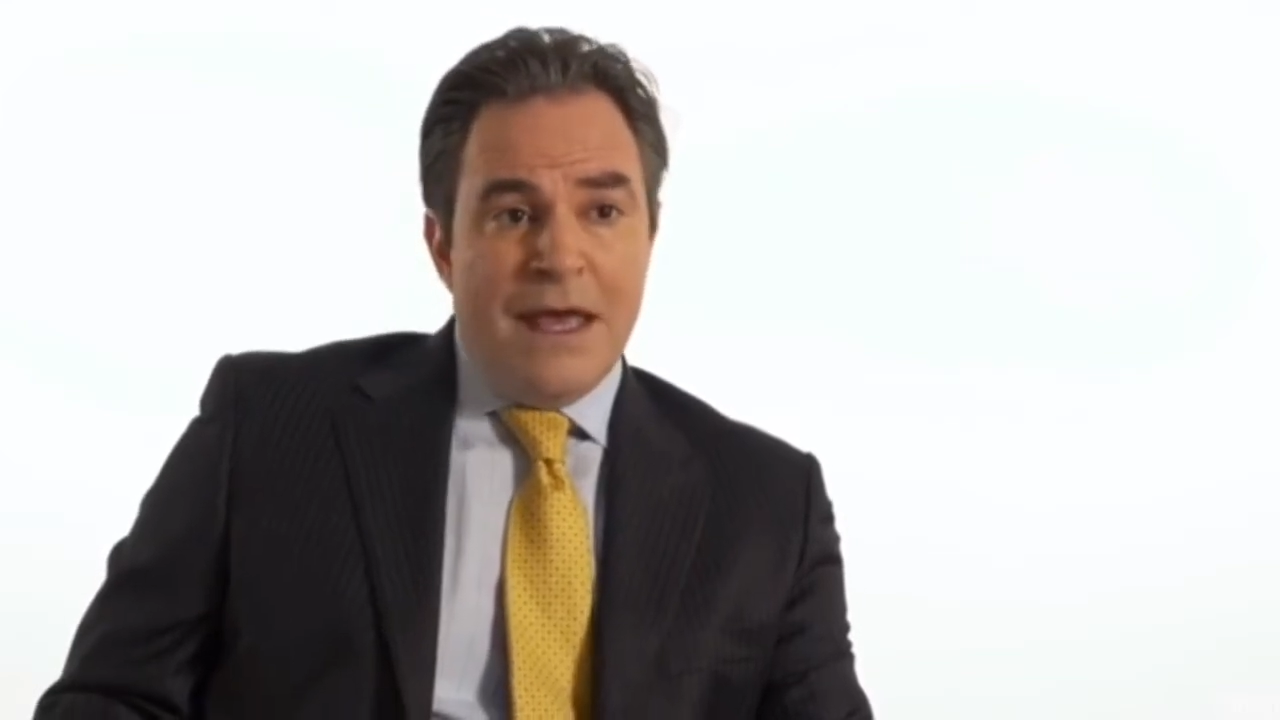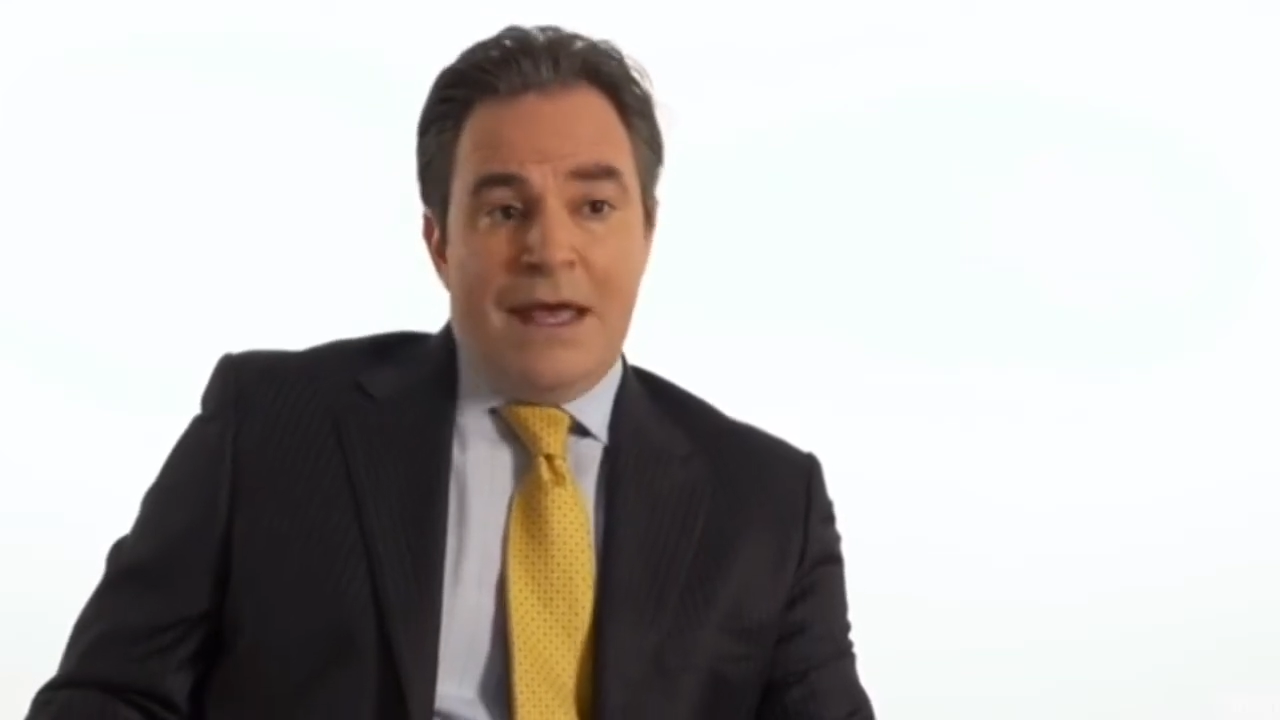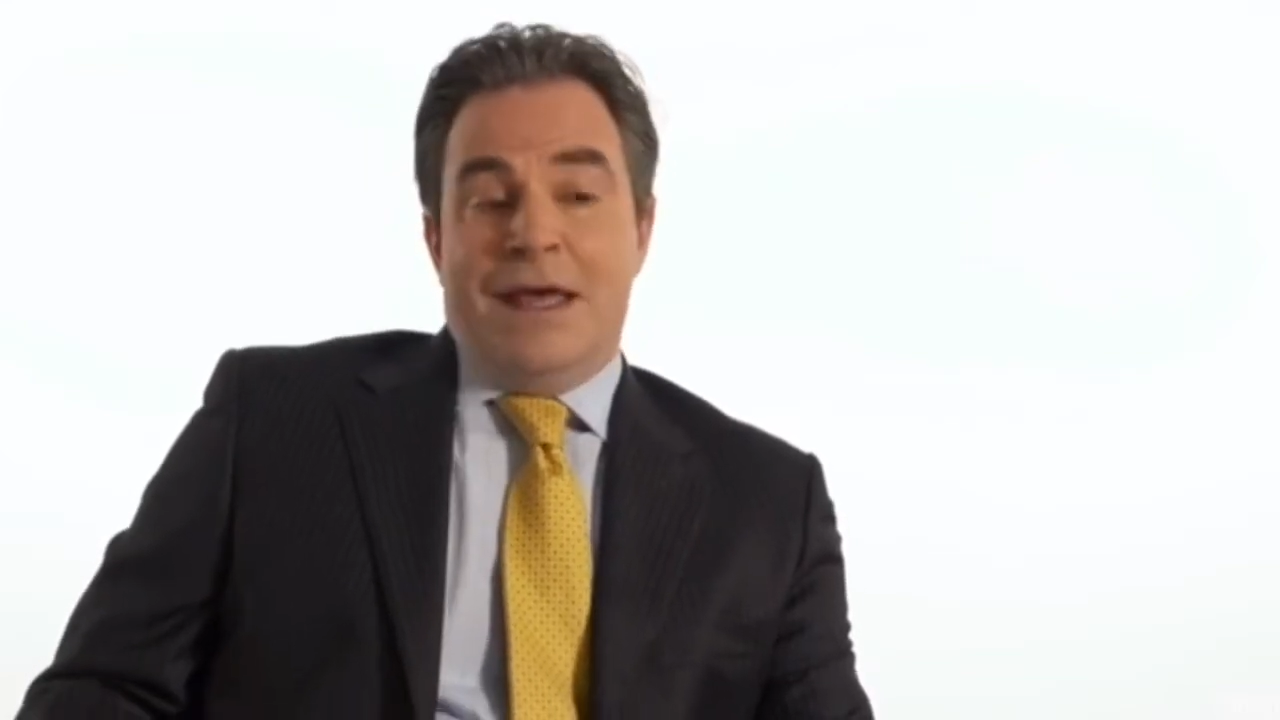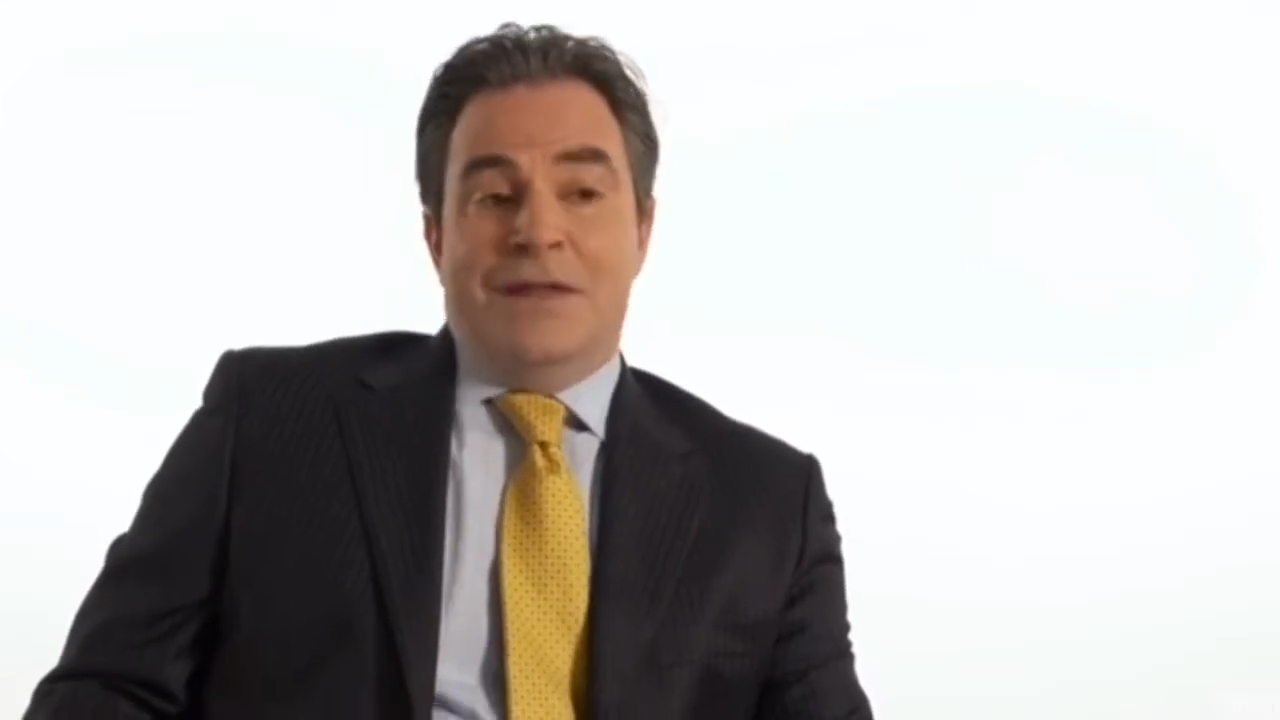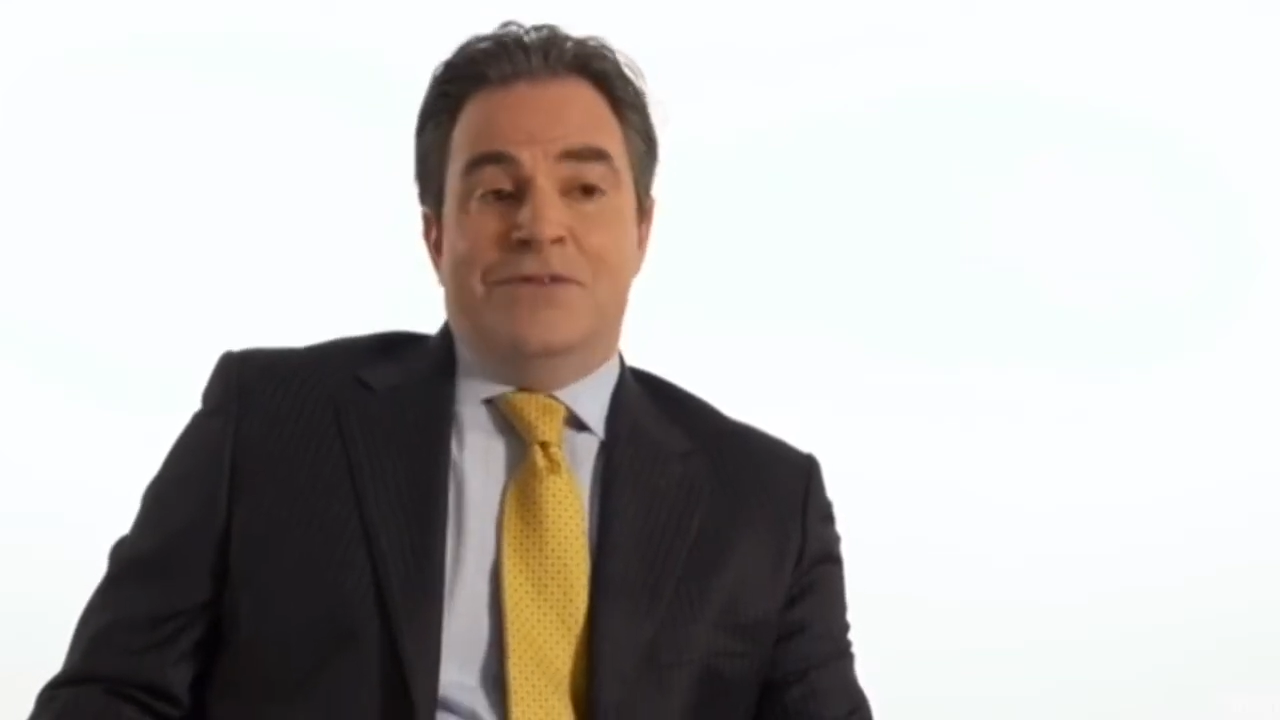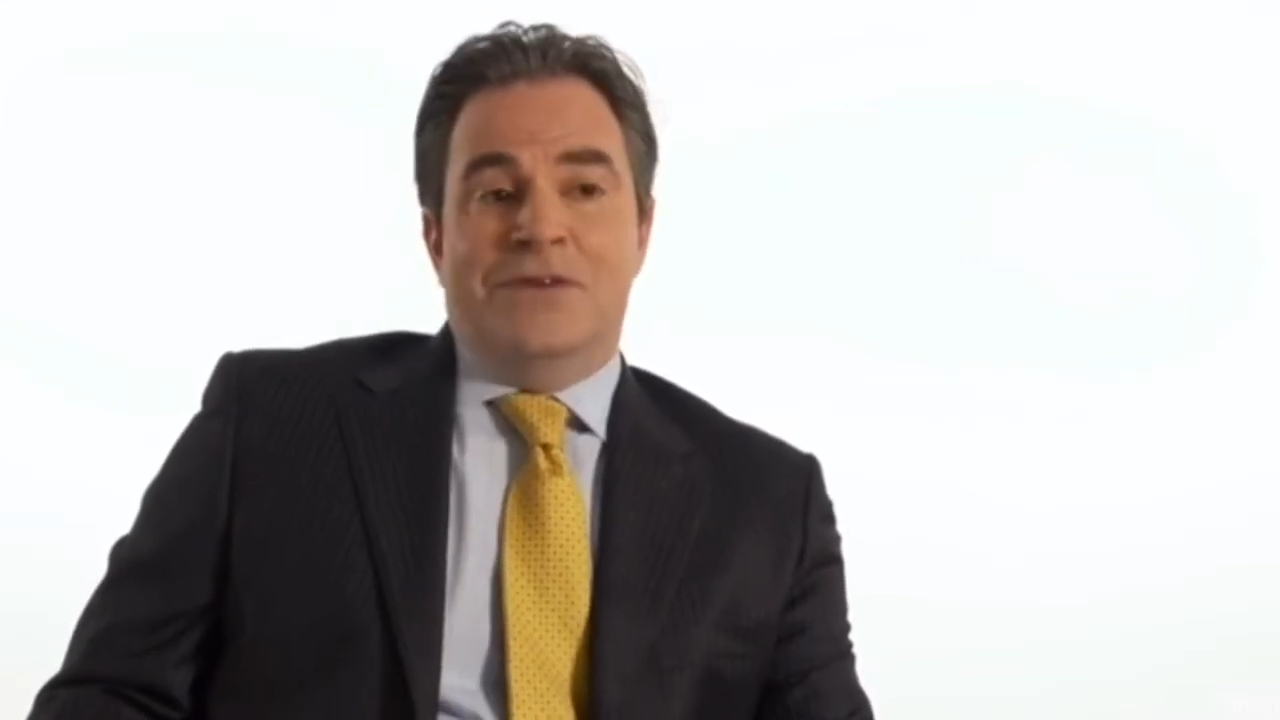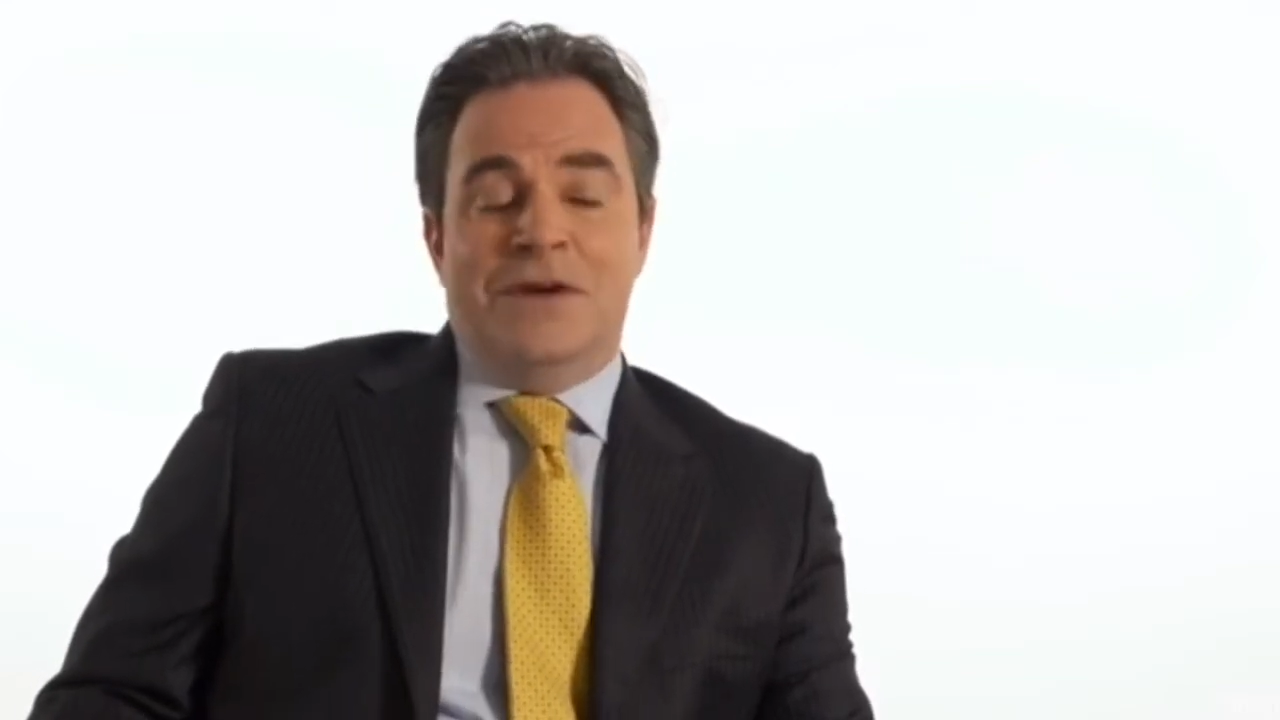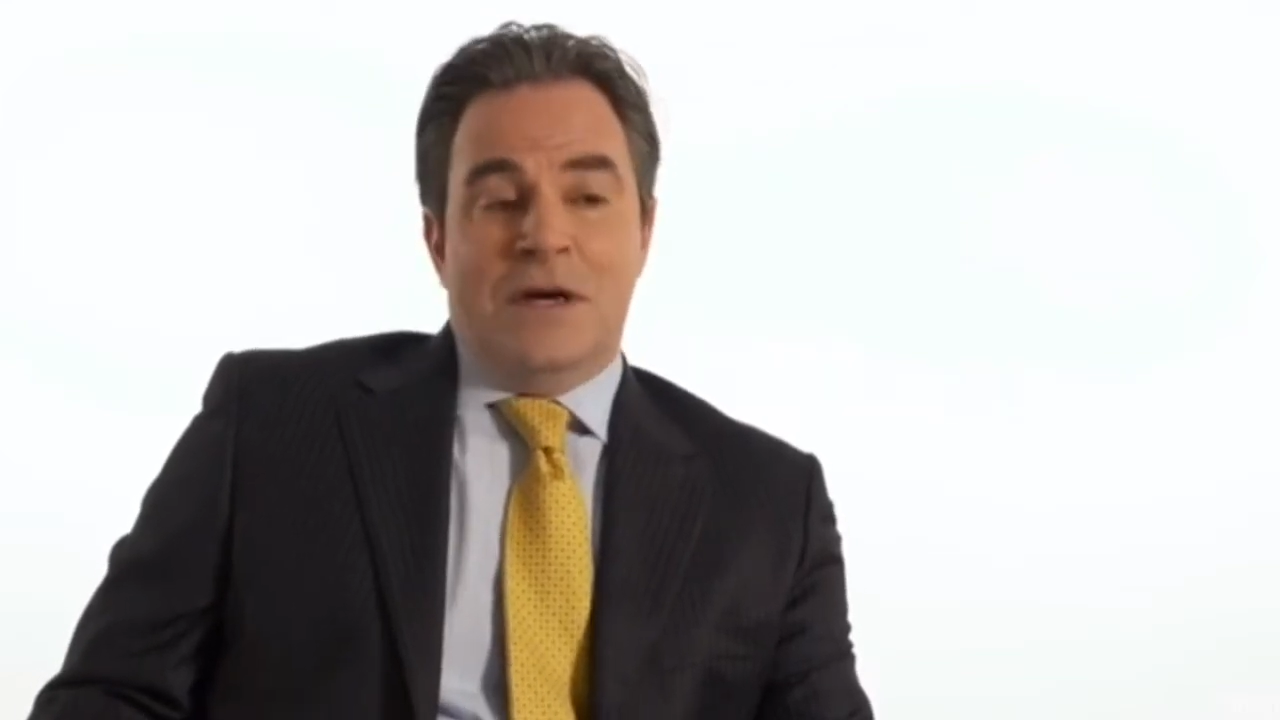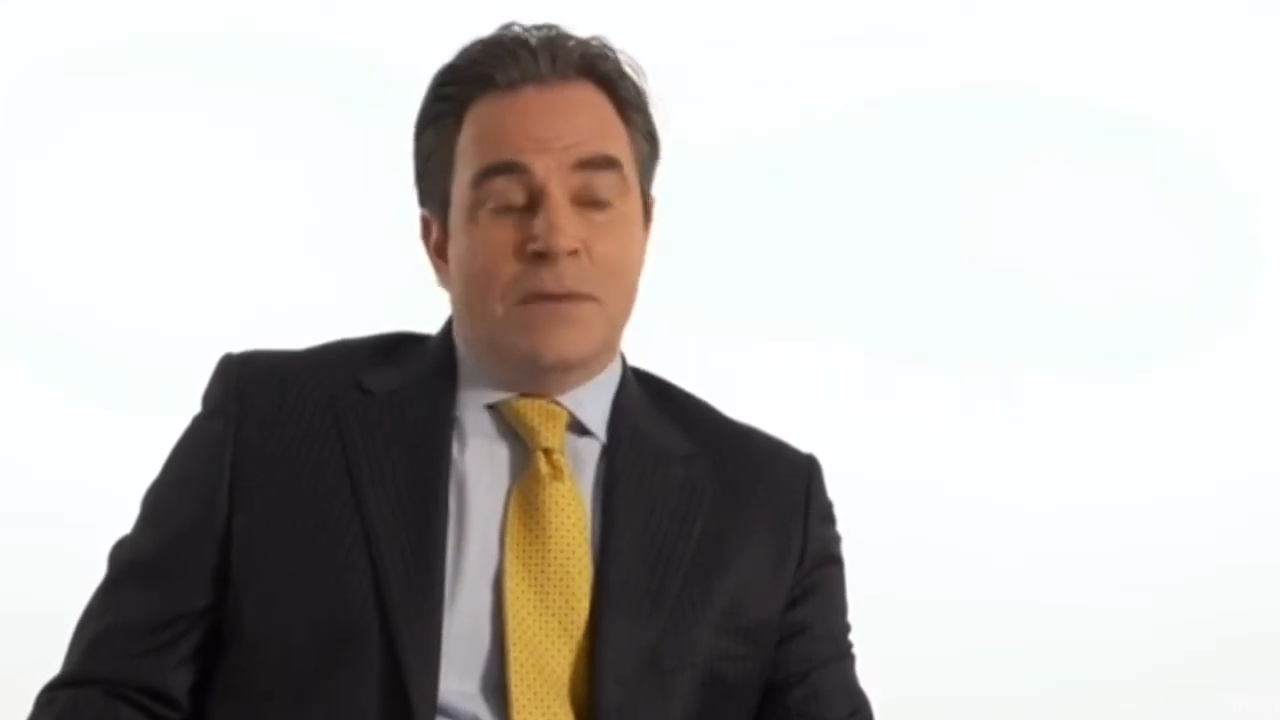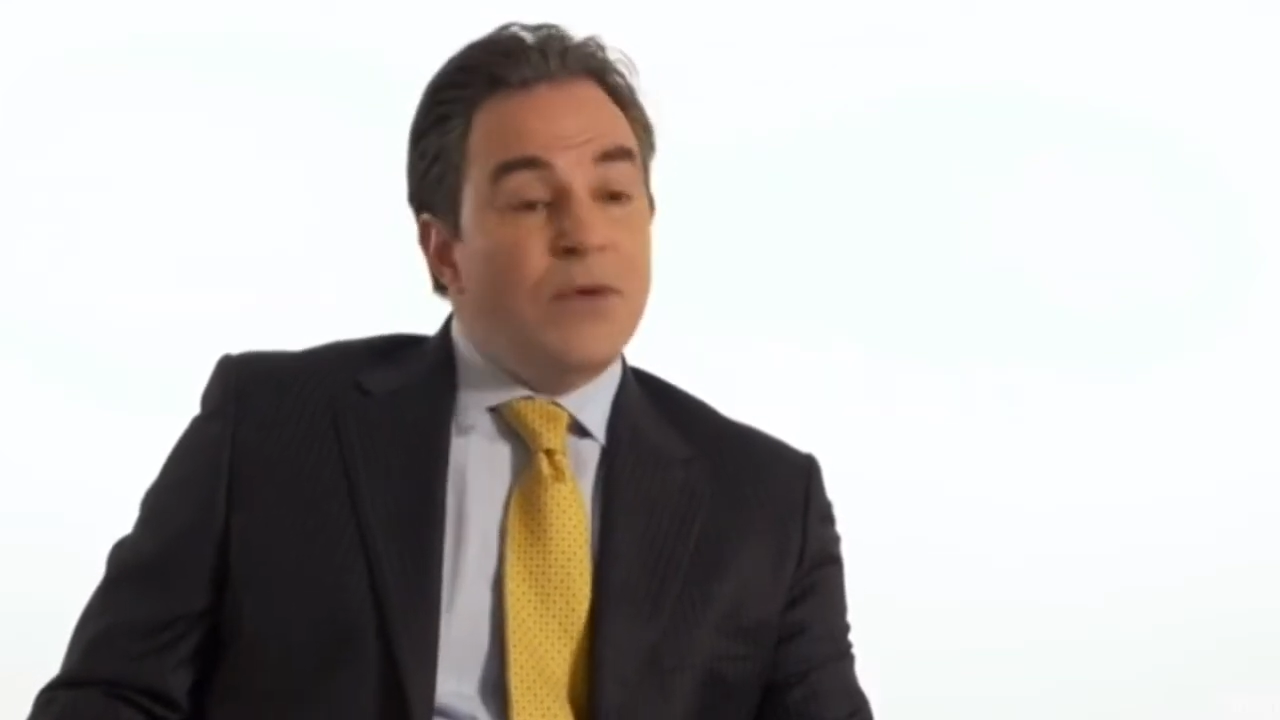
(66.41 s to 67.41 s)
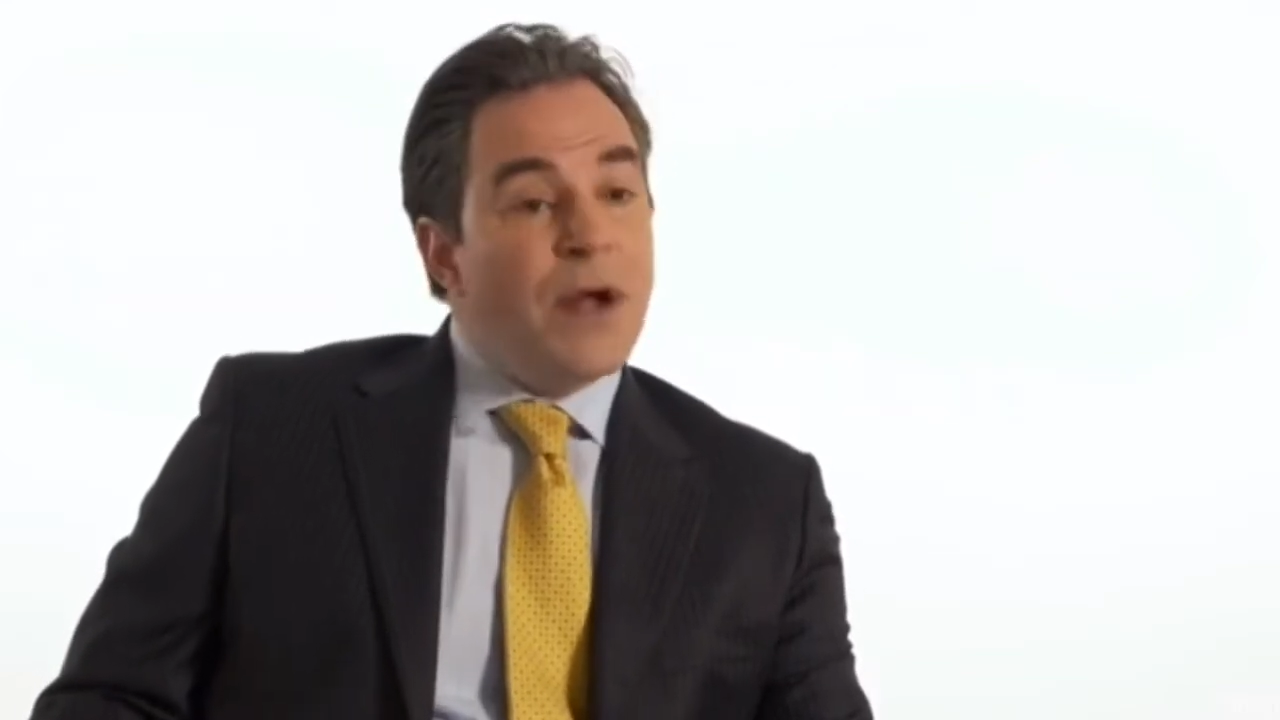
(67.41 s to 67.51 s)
and um,